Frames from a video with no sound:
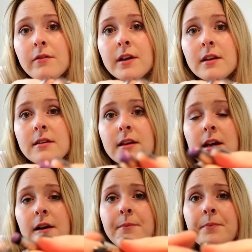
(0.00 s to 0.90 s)
if you can see
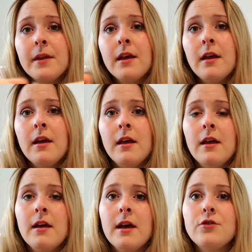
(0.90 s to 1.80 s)
there.
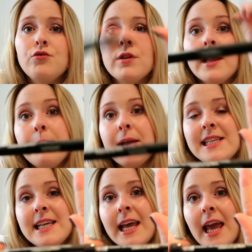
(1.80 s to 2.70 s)
It's really
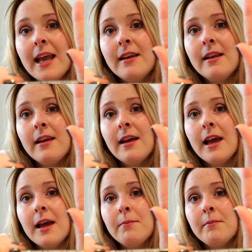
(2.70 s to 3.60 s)
pretty again.
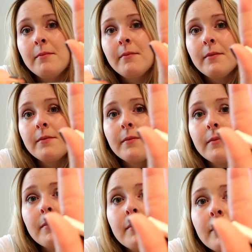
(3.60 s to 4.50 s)
There
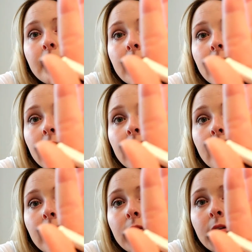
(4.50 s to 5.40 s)

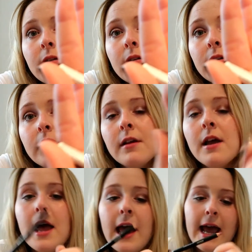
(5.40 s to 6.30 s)
you go.
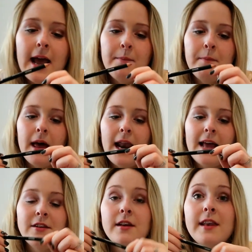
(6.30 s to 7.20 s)
And
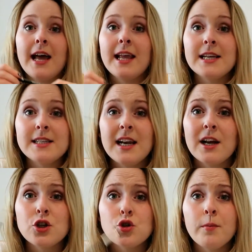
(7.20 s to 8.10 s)
I done that yesterday
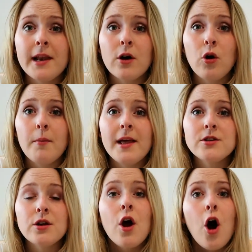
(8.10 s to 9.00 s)
and I got so many
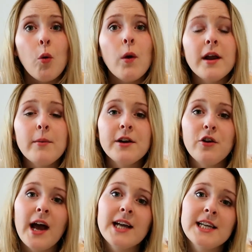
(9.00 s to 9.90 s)
comments on, what are you wearing in
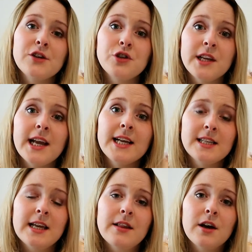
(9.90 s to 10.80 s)
your eyes, that's really
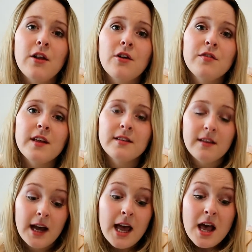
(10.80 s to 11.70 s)
nice, I like the colour and things
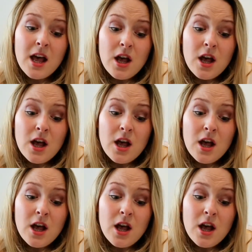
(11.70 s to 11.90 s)
like that.